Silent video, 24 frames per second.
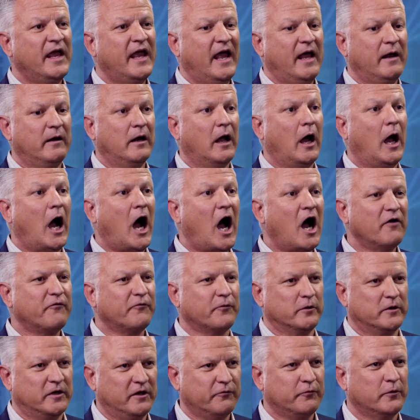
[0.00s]
and
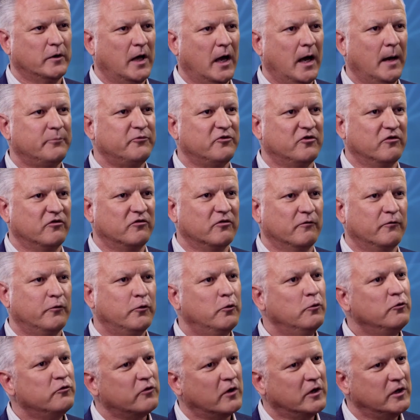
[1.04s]
offer different options of
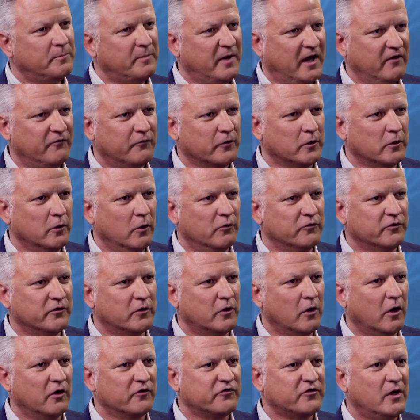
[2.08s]
who's going to pay for closing
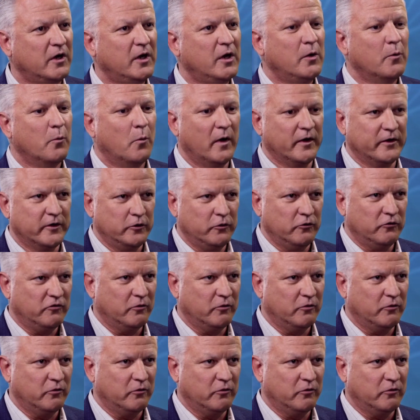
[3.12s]
costs, whether you